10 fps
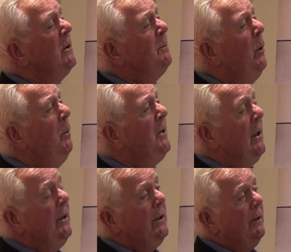was published
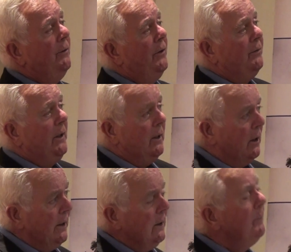in
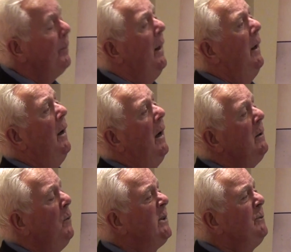1959
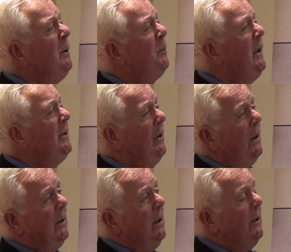and wasn't reprinted
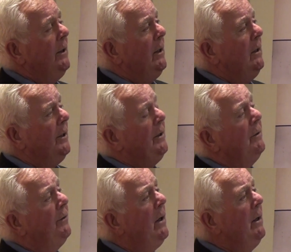until
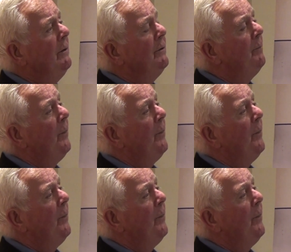1995.